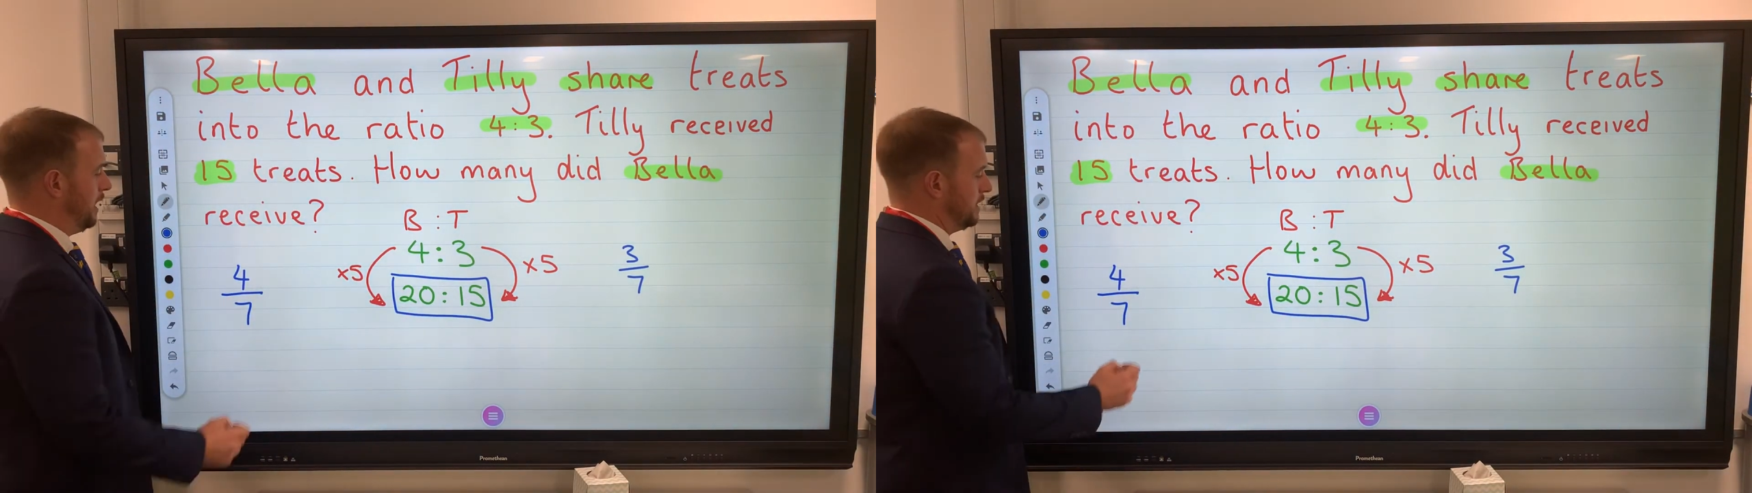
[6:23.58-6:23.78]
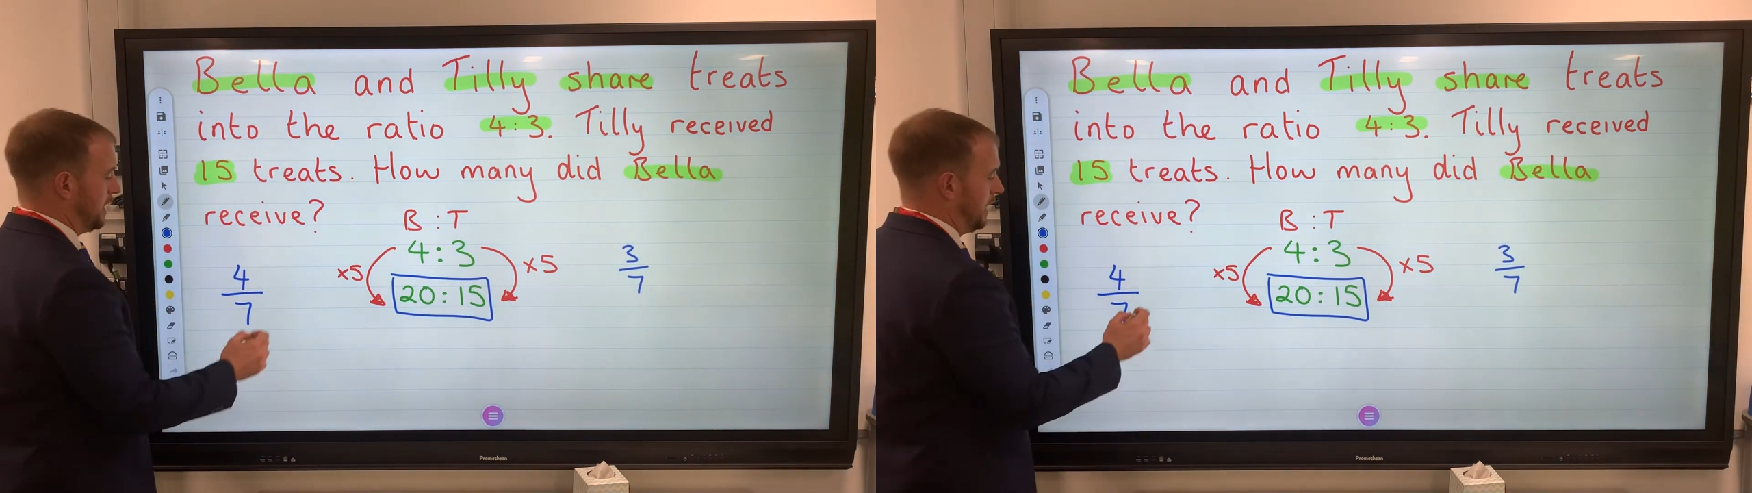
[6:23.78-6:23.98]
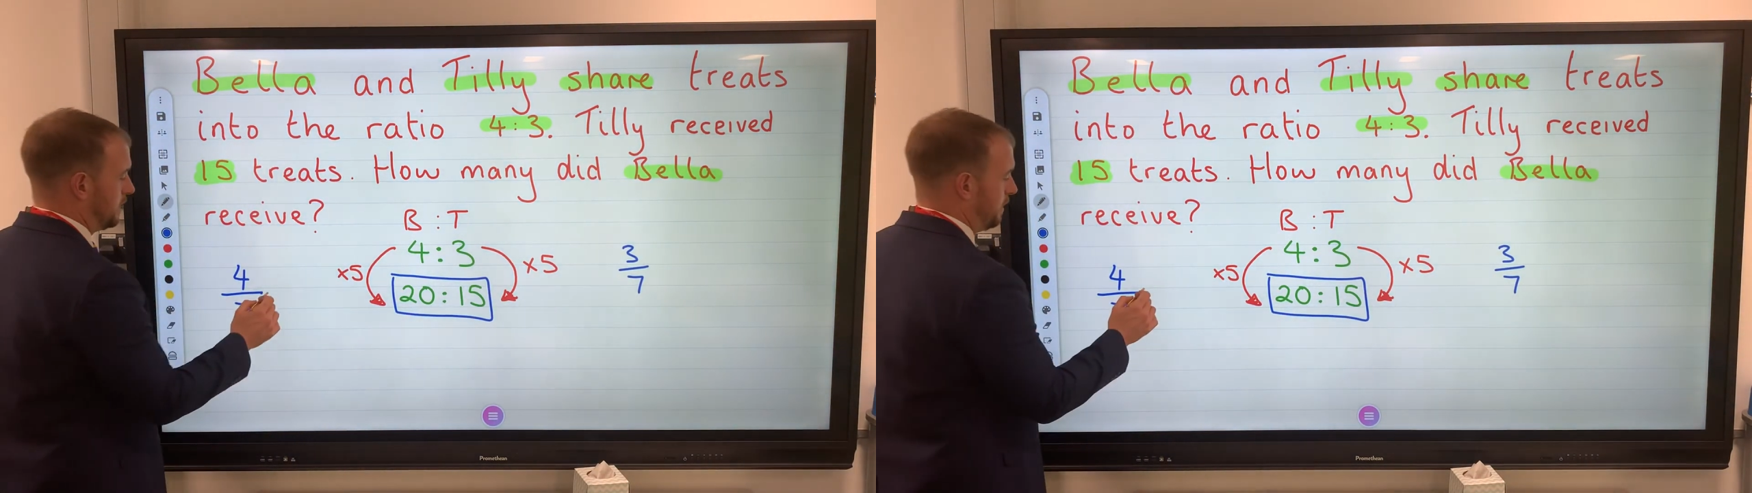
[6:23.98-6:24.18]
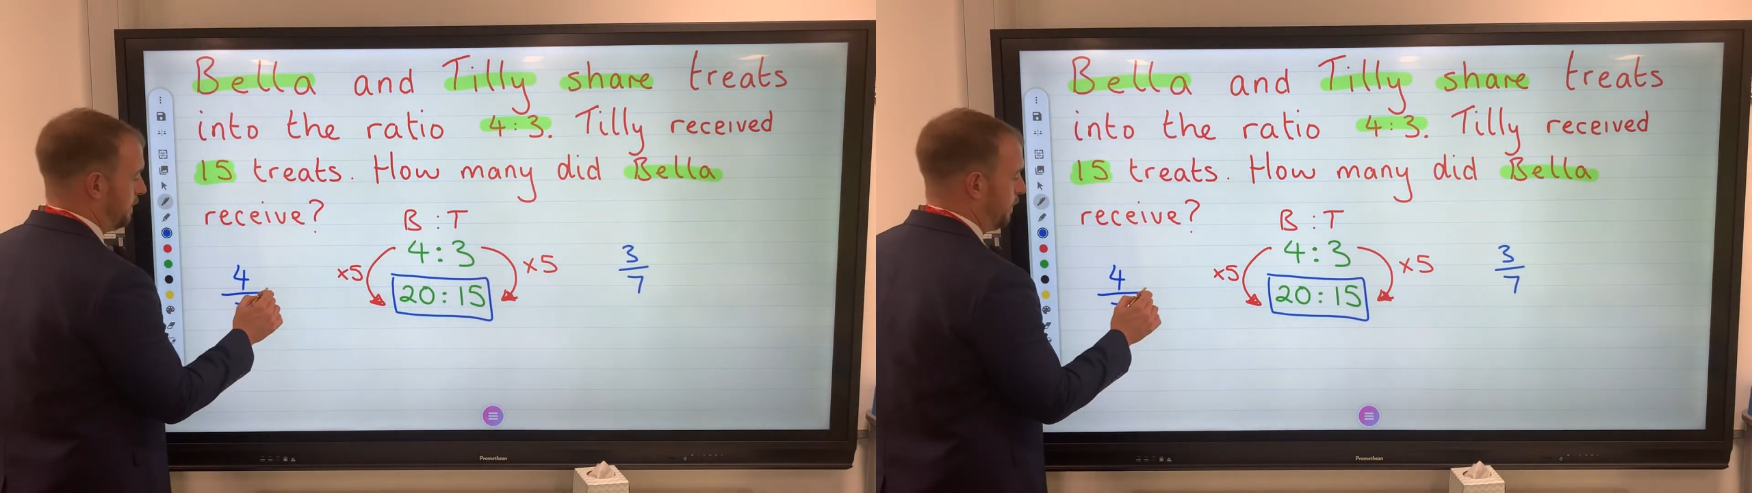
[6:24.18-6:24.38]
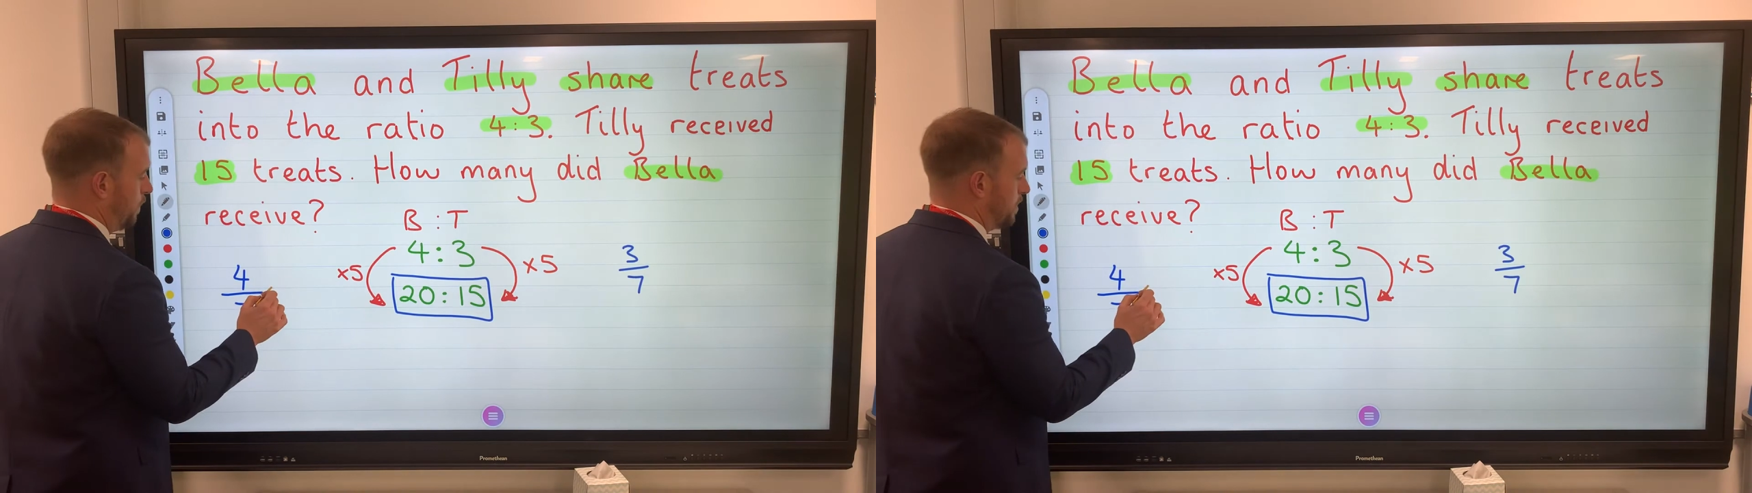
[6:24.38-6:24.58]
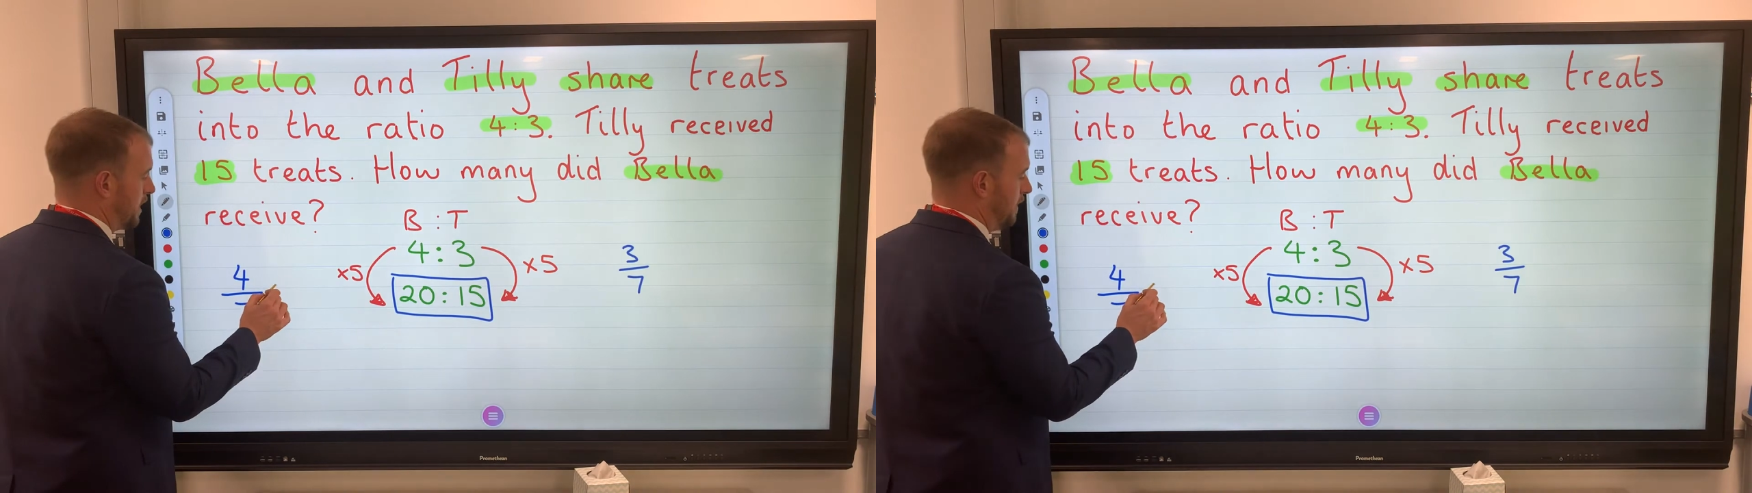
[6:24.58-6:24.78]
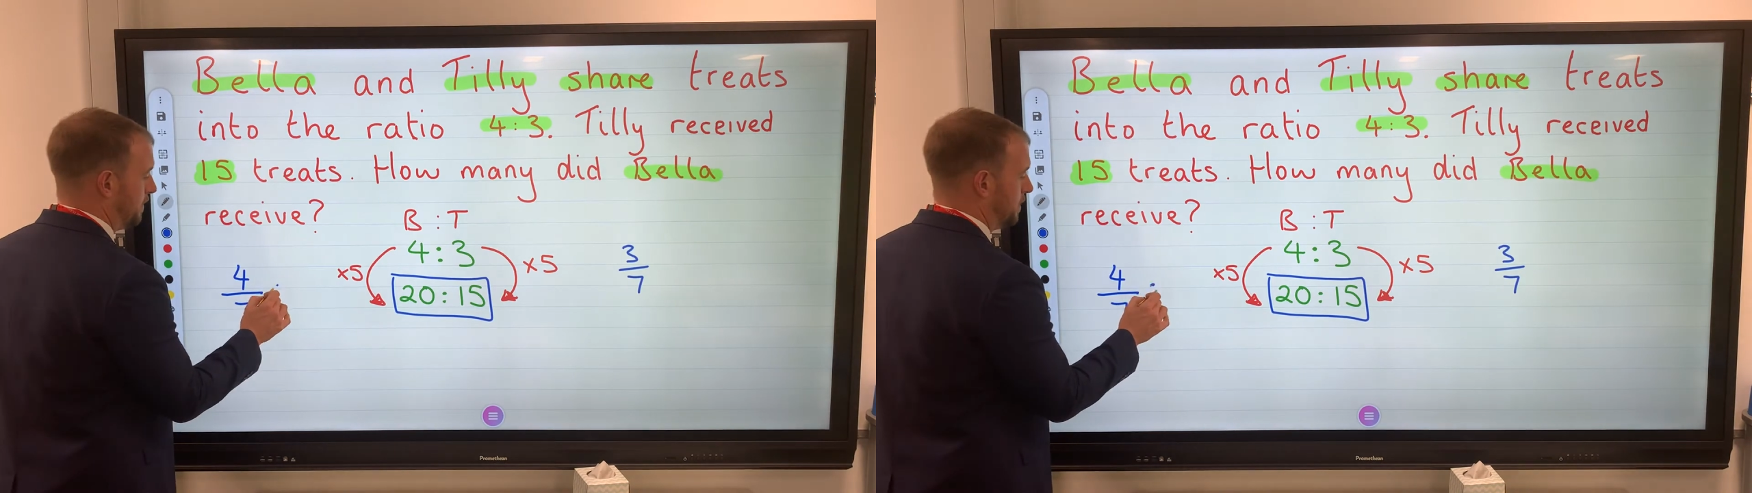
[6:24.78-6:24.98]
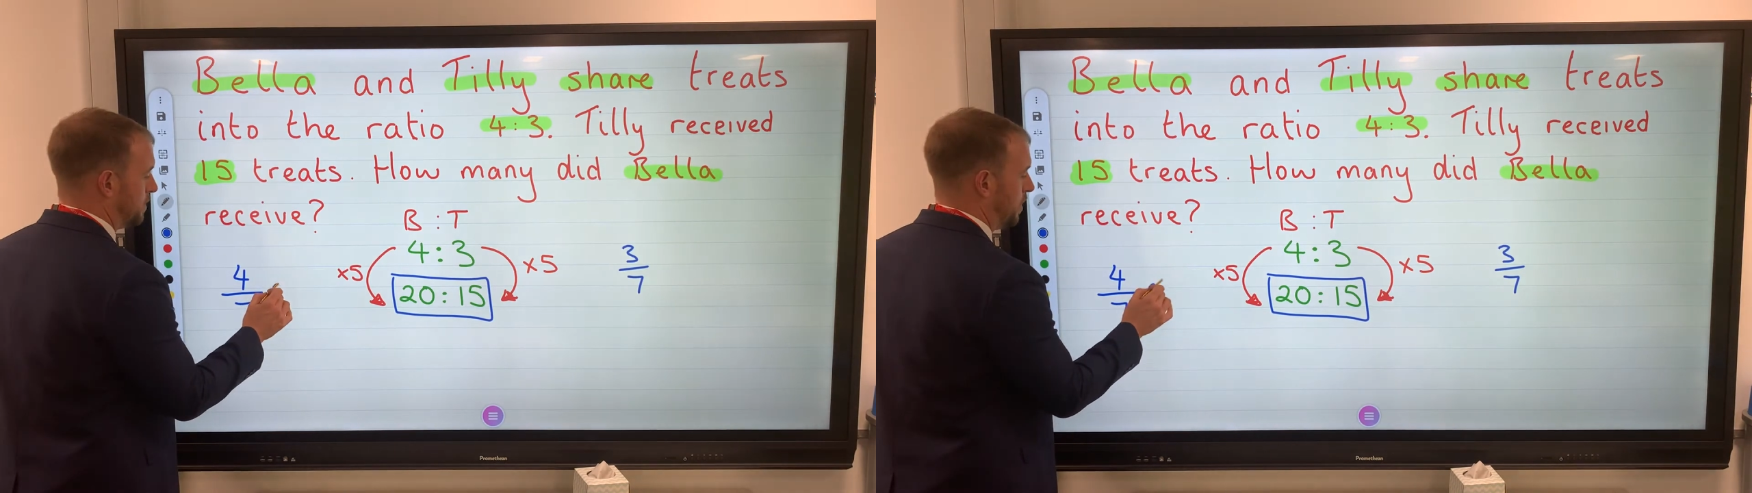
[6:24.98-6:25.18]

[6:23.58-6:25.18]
has had 4 sevenths